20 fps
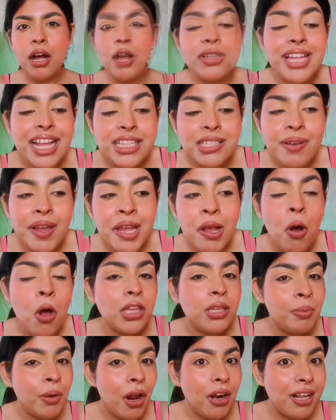So that's why
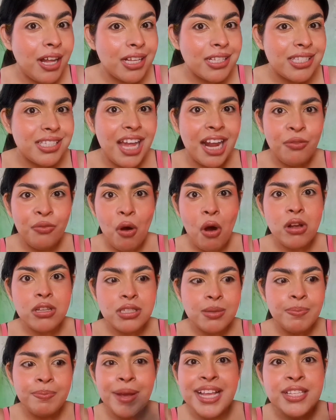all the products that
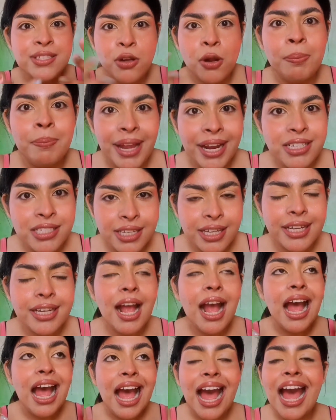works best on bare
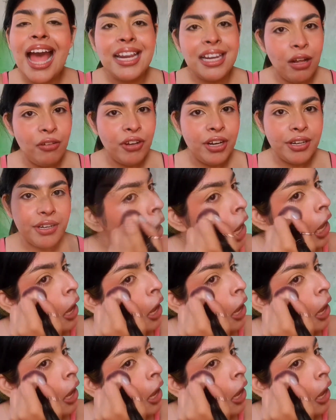skin, I love it.